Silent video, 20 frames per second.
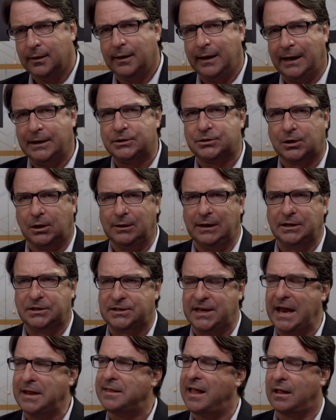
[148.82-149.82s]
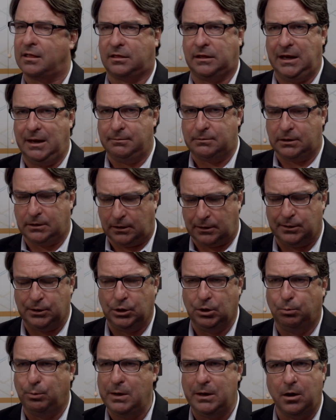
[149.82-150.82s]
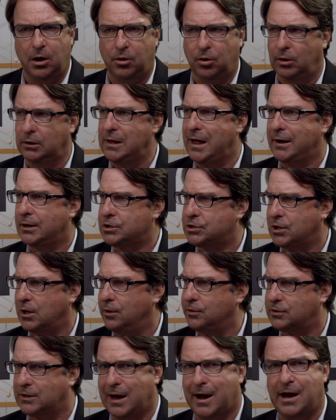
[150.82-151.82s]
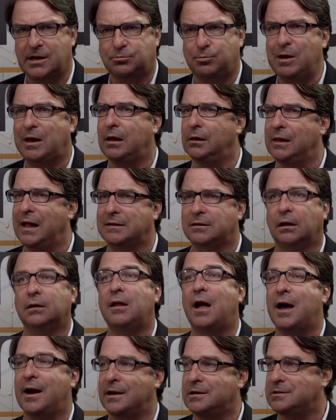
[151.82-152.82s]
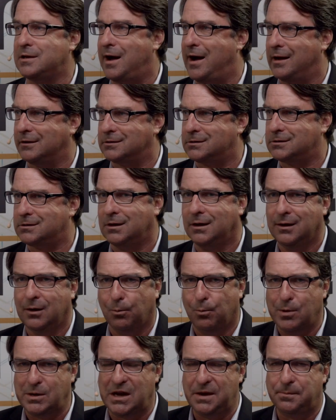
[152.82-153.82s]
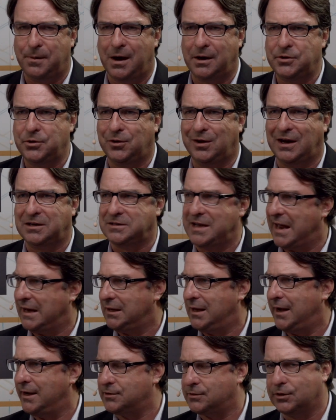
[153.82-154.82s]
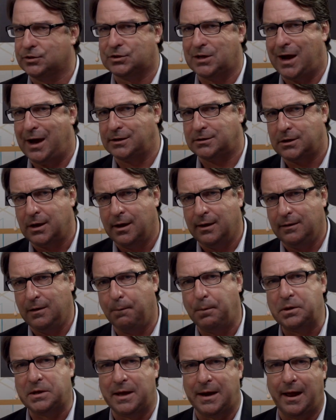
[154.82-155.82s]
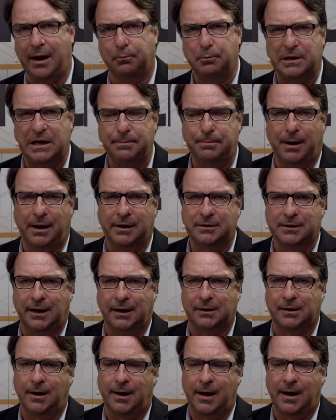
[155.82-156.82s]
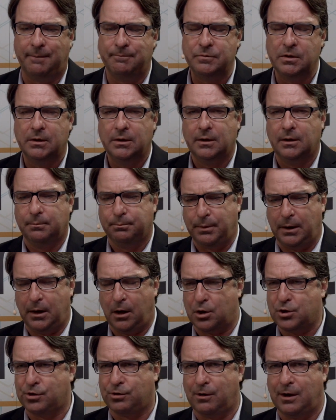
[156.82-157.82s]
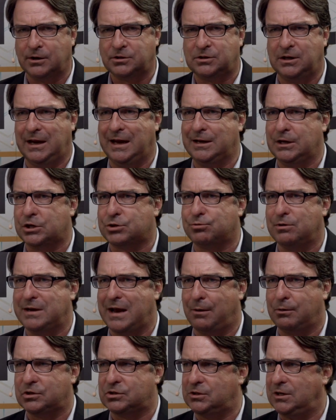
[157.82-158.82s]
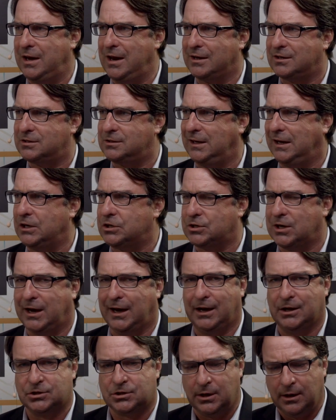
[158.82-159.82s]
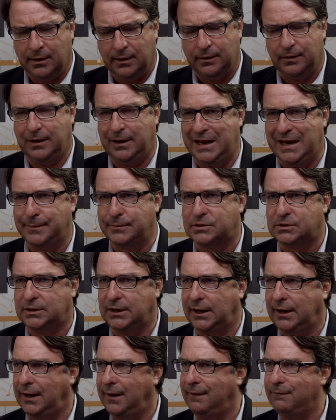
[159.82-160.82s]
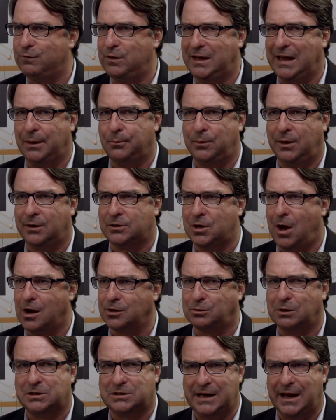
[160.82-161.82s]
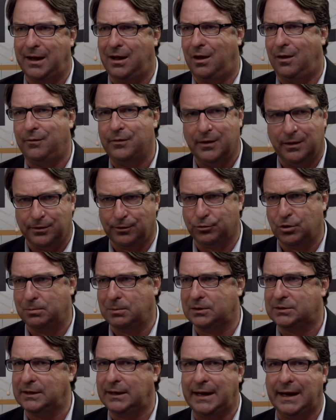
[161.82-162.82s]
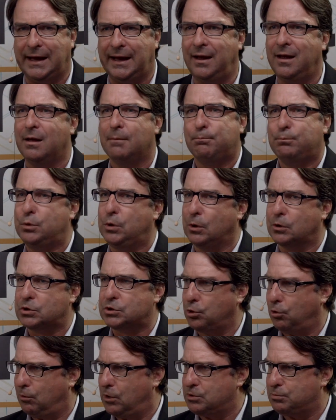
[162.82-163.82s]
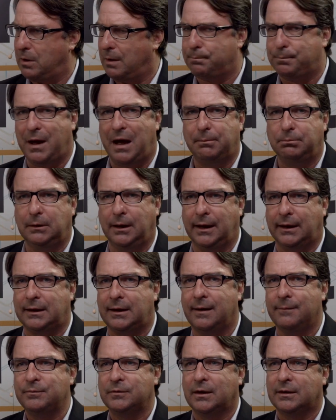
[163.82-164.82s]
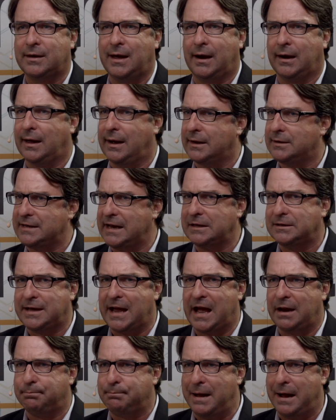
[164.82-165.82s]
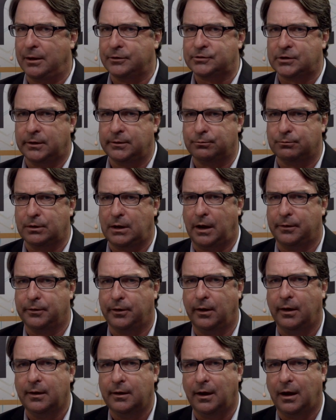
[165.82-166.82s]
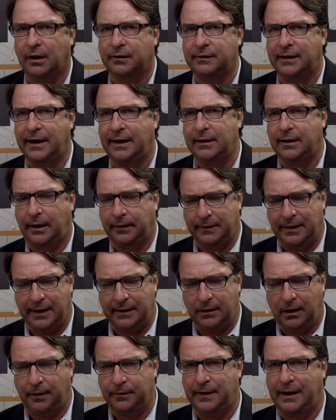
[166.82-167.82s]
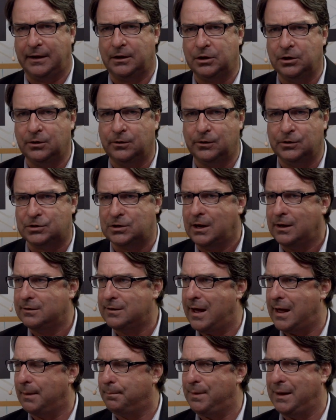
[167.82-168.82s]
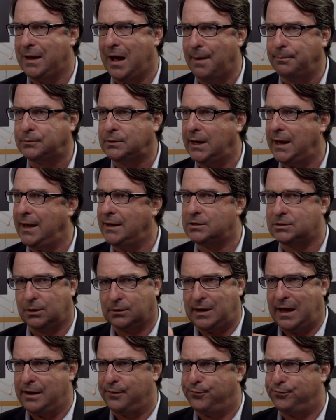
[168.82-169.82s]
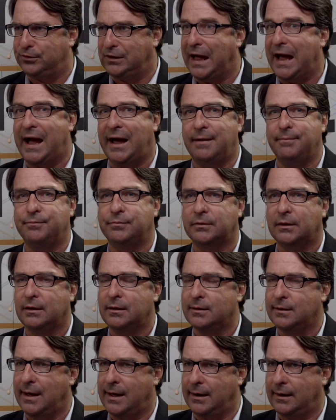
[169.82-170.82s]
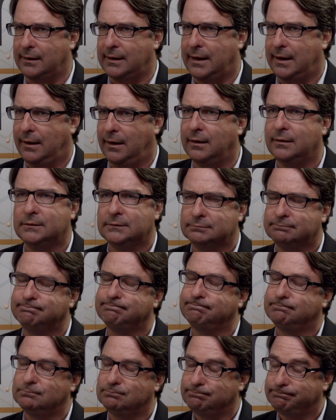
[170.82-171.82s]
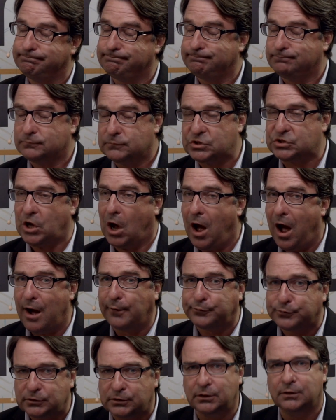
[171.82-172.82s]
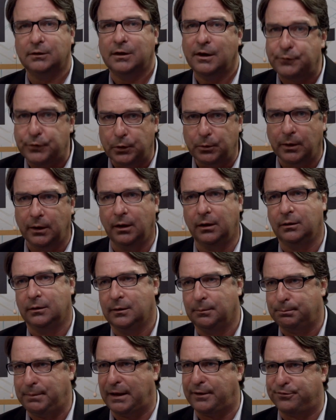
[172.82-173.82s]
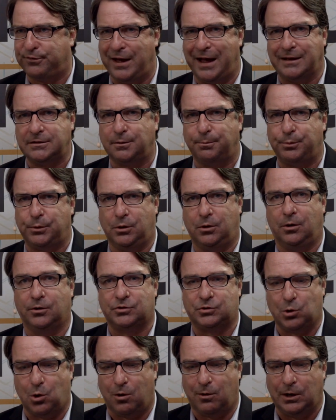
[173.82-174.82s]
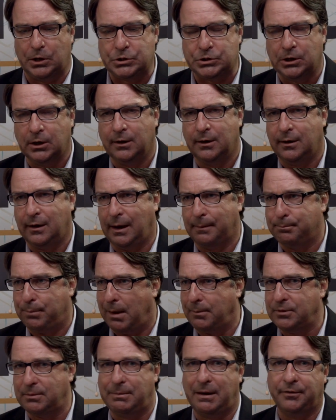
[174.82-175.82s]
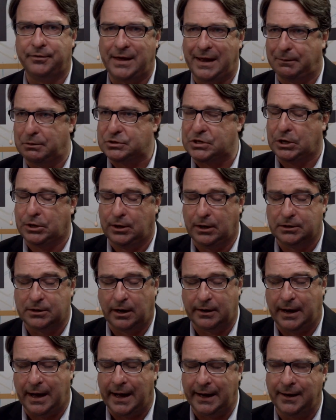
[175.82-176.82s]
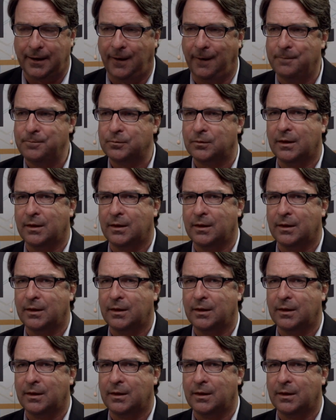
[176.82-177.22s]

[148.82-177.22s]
And so let's take that theme to theCUBE. We go to a lot of shows, guys. We collect a lot of dots. Wikibon, you guys analyze those dots. You put that on wikibon.com. But across the industry now, we're seeing a sea change. The EMC, VMware talks with Dell, the rumor today. Pure Storage went public. Kind of got a dead cat bounce on that news. Not a big uptake, so kind of flat, kind of soft, if you will. Big fans of Pure Storage. I'm bummed about that. I wish they could have done higher.